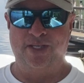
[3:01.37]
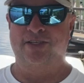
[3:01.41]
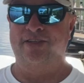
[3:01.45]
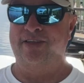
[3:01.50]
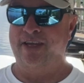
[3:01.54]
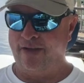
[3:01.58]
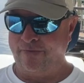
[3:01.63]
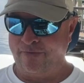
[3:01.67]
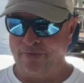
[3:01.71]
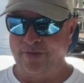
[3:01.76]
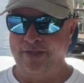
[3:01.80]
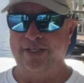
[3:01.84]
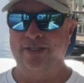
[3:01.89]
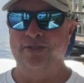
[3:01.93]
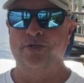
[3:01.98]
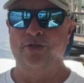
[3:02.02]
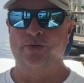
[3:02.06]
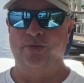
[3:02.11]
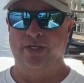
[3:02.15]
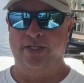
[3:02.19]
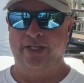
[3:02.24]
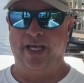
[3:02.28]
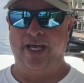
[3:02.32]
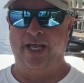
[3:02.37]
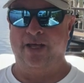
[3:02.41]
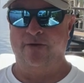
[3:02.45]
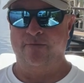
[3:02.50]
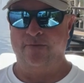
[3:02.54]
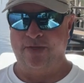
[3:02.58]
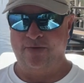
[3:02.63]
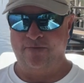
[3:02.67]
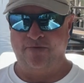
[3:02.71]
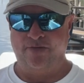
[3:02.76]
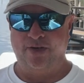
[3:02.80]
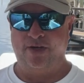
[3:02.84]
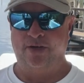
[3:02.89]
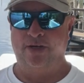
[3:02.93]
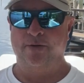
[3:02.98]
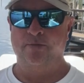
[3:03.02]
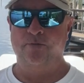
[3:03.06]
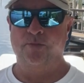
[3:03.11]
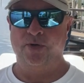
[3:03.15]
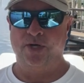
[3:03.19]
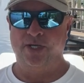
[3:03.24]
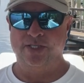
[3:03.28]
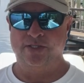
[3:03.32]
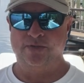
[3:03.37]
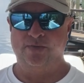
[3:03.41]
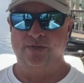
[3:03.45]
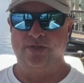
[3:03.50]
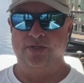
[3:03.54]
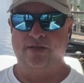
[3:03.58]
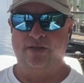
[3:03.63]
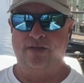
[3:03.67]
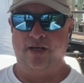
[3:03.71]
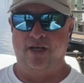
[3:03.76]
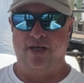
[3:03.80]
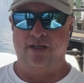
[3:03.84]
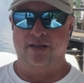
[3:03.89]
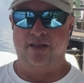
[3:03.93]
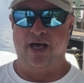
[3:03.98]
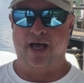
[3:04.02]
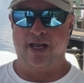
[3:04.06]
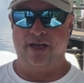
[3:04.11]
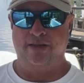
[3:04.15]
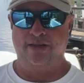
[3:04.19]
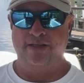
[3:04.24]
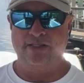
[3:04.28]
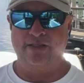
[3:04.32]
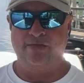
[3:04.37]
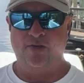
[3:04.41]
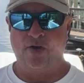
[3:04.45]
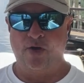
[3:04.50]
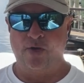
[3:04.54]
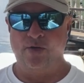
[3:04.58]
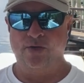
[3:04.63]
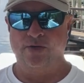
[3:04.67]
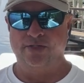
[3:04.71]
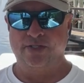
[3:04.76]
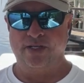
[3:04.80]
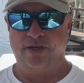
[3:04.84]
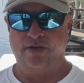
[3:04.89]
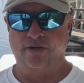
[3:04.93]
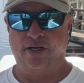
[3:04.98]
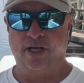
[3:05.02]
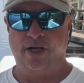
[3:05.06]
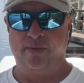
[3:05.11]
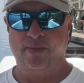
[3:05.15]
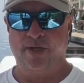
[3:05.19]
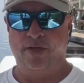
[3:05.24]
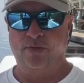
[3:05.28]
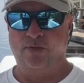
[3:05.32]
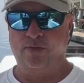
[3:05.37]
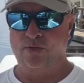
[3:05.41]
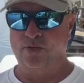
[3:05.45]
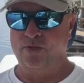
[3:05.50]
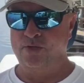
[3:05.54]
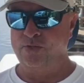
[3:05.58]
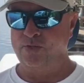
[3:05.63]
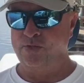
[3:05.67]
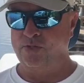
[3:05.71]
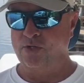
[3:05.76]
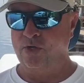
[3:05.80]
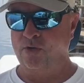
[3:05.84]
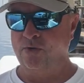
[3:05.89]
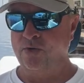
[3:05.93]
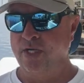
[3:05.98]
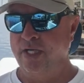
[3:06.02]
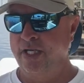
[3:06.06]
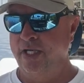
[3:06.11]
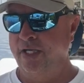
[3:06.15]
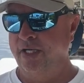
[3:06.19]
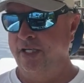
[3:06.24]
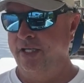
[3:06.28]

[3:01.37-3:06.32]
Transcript: been definitely doing that. I've been very impressed with a lot of these photos that are coming through. So